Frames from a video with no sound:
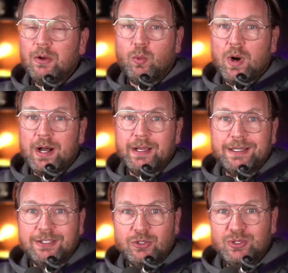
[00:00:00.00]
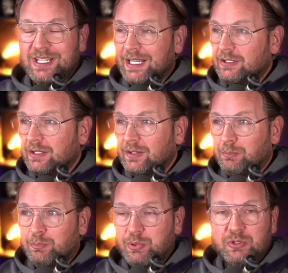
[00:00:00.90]
why you cannot
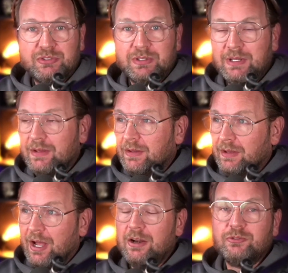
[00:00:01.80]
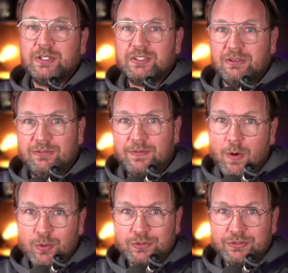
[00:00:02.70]
push hundreds of
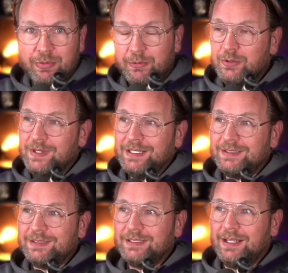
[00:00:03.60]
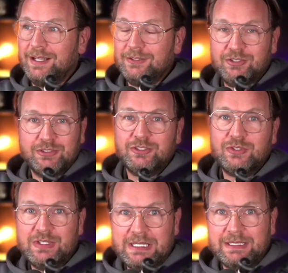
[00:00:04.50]
photos through this just
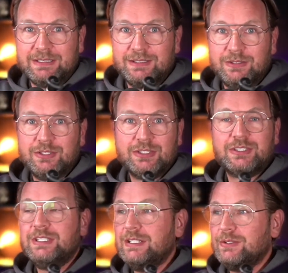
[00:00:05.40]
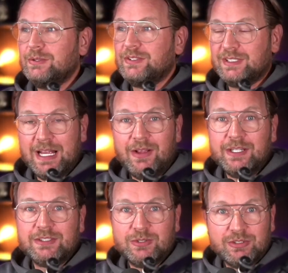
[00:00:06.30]
to test. You just need to sell
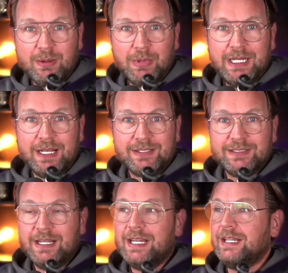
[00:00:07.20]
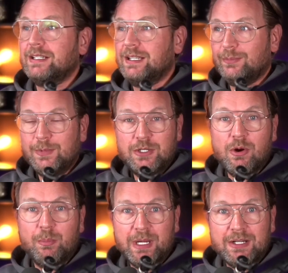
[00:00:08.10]
this to somebody else. Say, hey, give me
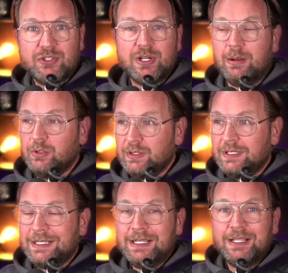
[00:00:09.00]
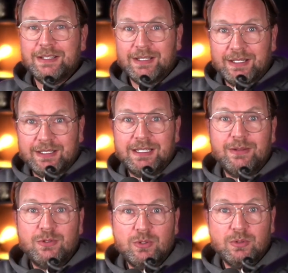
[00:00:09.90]
your picture. I'm going to
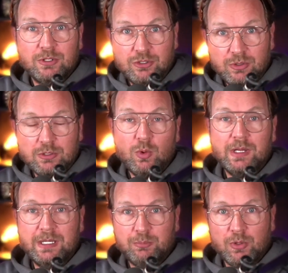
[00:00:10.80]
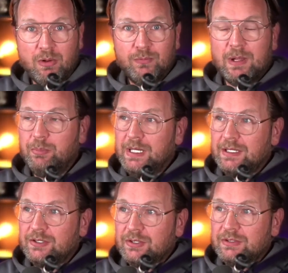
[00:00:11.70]
give you good quality profile
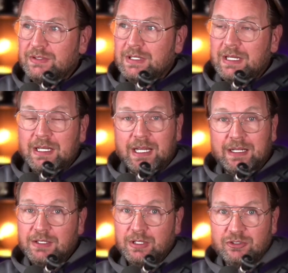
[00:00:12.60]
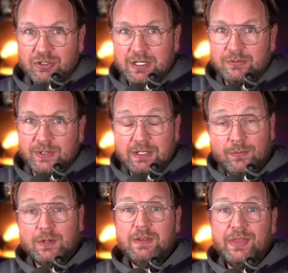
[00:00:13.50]
pictures and you can charge for it. The
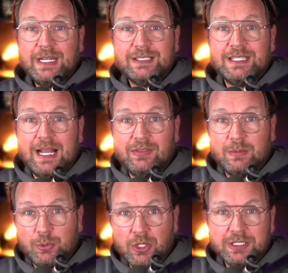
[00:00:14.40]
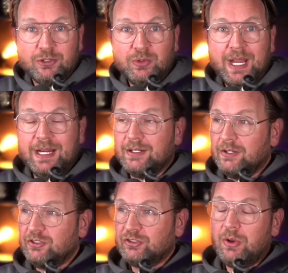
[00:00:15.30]
funny thing is that the product
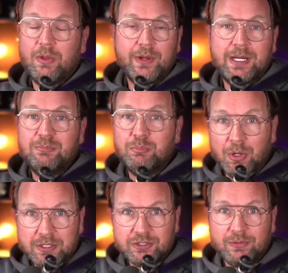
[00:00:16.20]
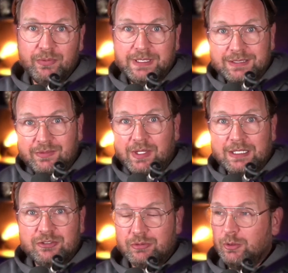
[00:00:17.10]
creator sold a bunch of these
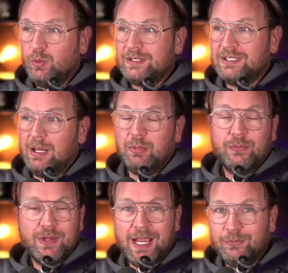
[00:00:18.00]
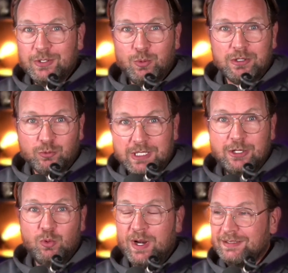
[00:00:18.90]
things through WhatsApp of everyone
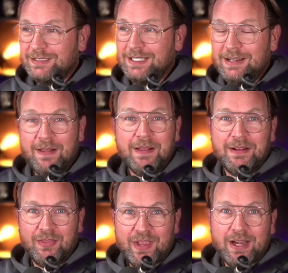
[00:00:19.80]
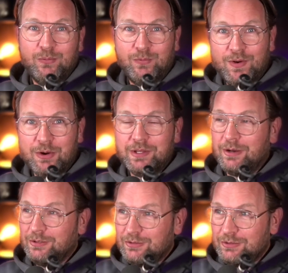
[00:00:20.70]
requesting their
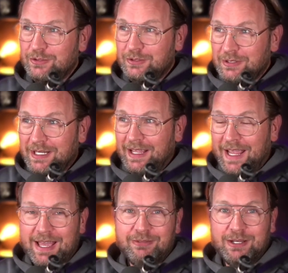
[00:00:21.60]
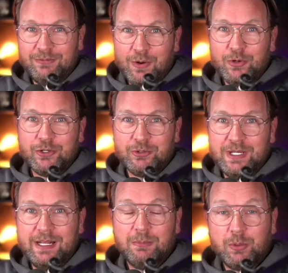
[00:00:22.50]
photo to have a photo
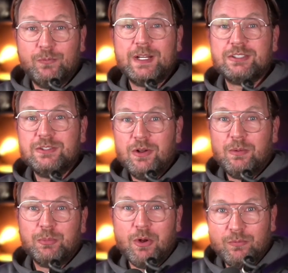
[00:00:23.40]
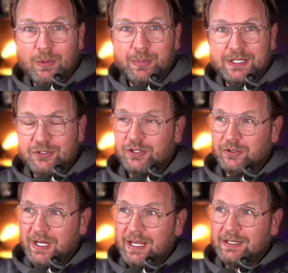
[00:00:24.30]
created, professional profile picture
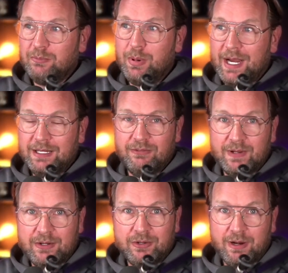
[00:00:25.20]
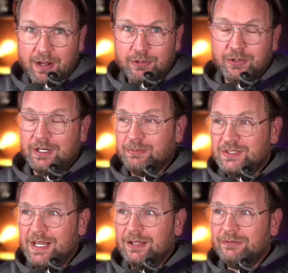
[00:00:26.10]
created by the vendor Anker
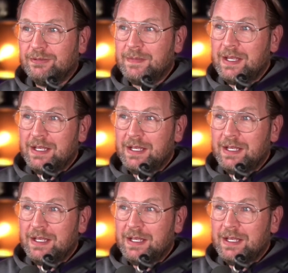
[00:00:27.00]
himself.